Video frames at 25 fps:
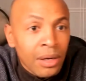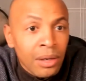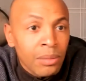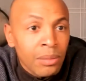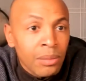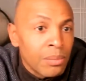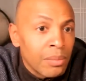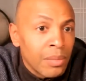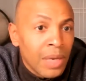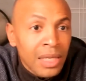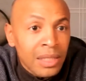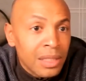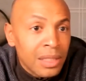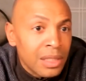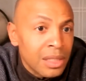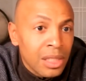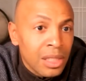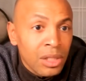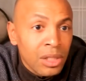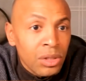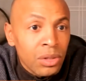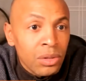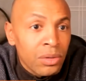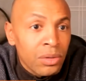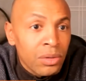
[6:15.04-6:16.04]

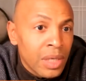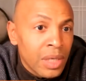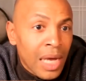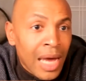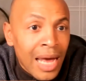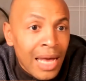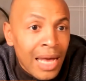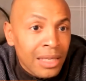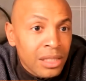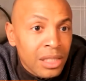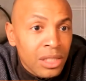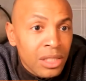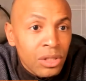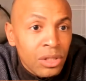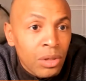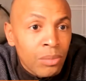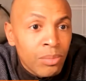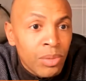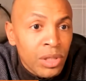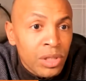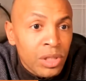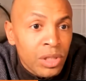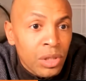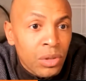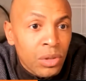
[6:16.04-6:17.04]
messaging you and asking you a
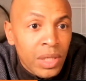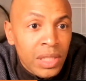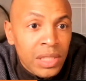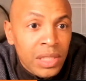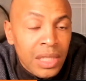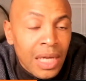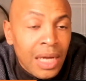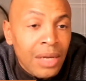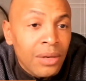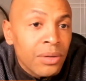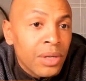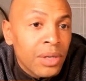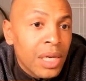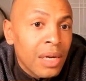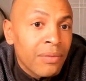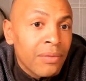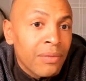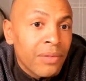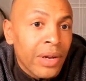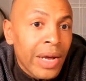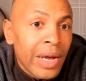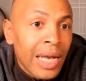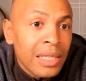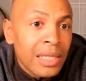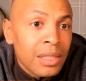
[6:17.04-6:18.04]
bunch of questions. I don't care if
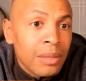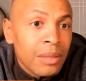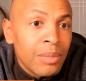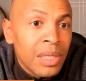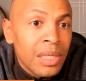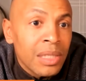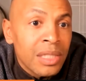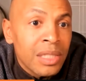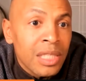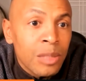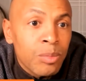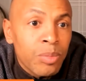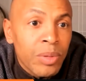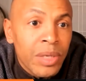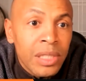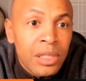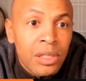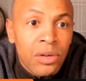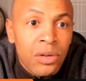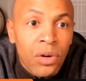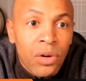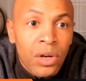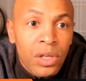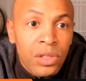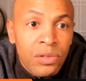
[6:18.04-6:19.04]
they're asking me, is this place
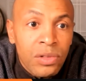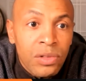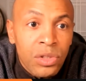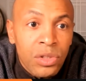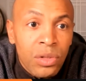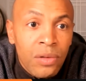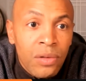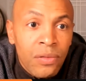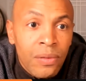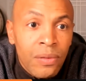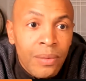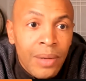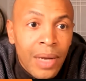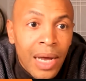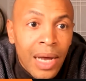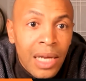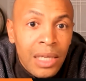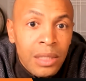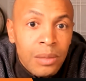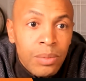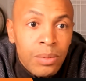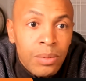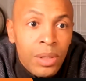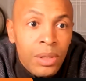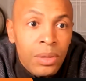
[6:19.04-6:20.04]
across the street from the
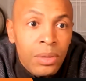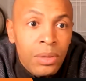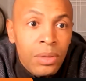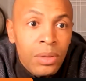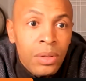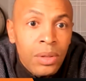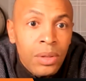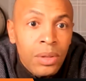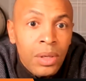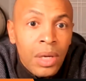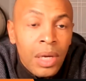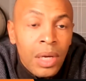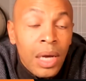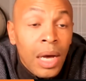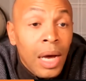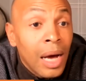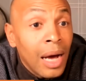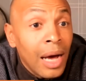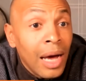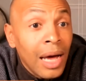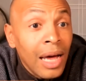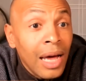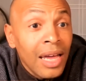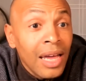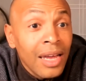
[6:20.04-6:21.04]
hospital?
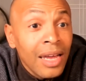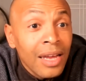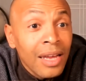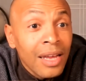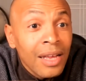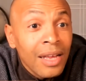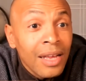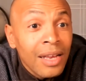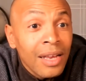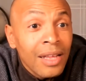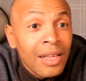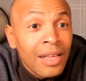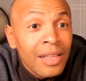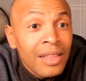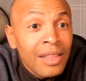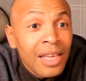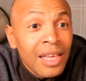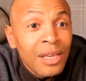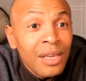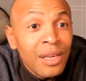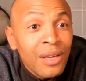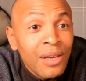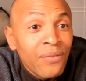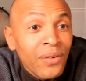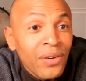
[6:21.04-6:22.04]
Hi,
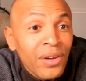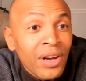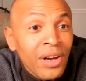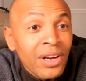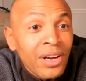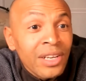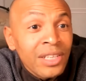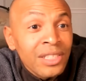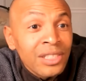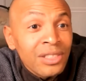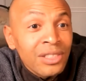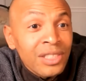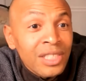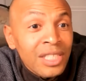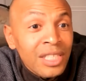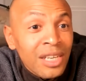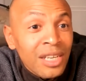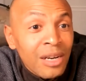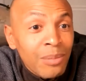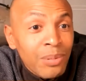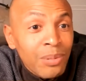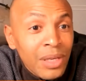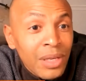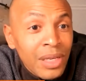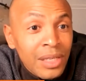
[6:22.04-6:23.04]
thank you for your interest in
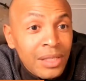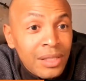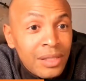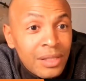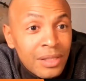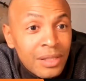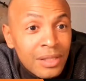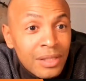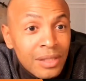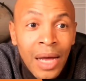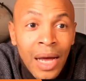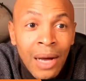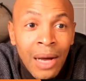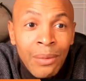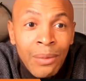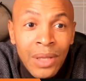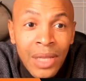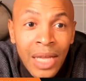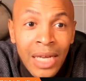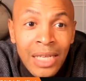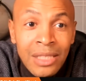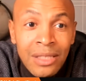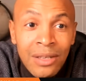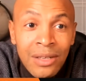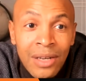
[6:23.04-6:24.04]
our place. I would
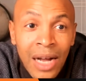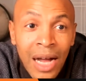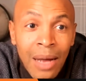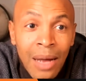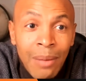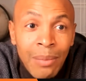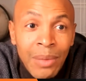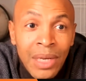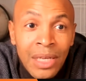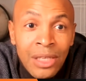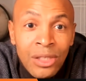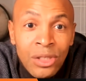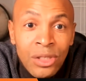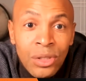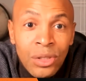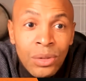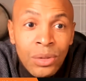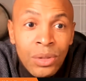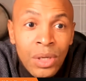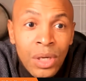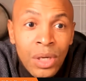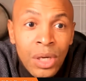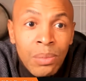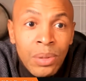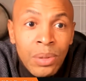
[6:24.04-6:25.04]
like to accommodate you.
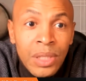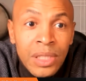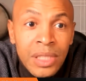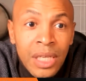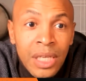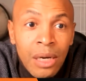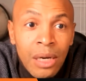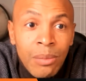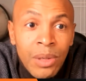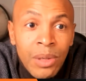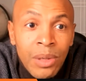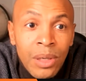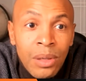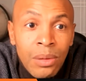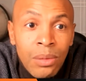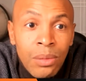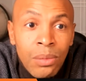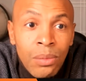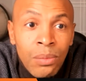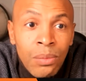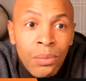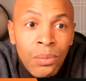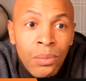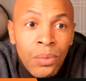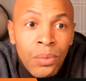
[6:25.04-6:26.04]
Please tell me,
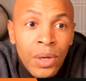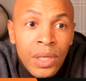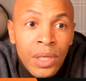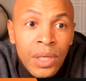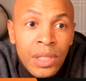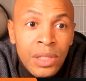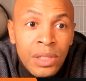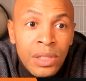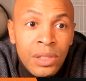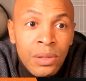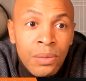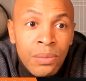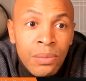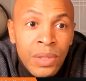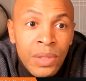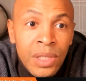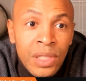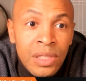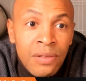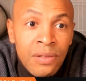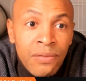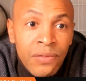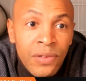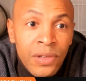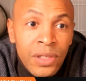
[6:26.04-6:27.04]
what is the
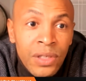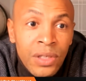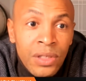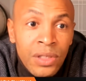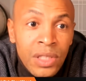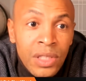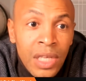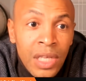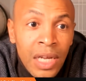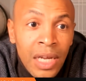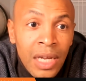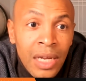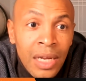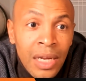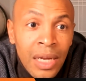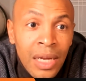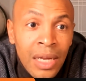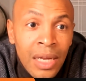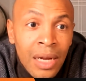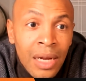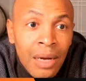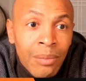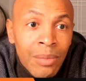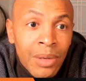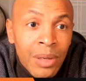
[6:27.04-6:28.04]
reason for your stay
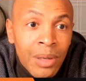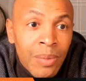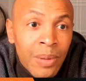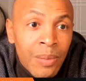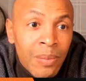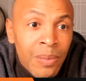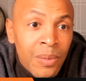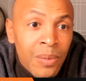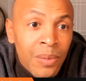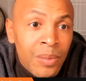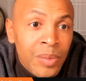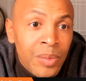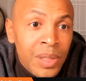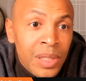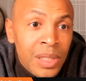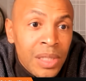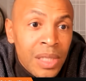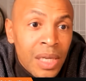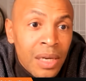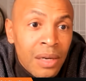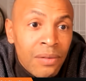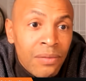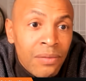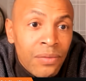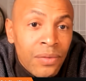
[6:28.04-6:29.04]
and how many people will be
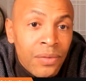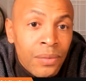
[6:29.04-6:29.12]
staying?